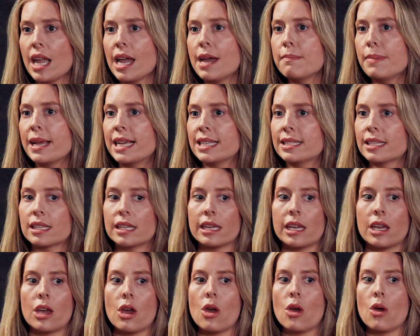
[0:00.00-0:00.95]
And
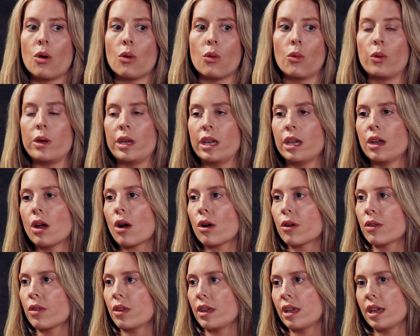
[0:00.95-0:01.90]
basically, we
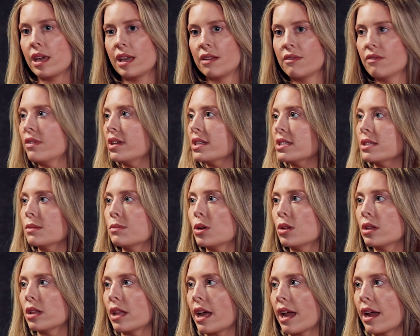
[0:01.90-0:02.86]
are the
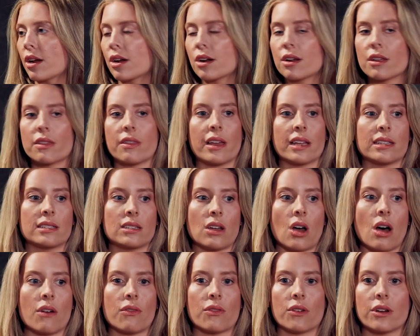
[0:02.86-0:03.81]
invisible layer that's
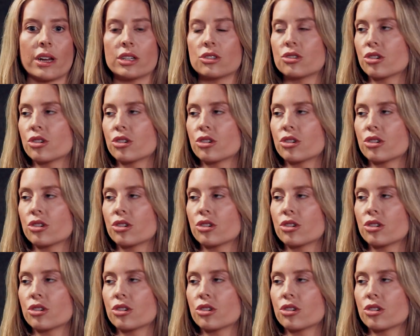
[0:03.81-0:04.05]
offering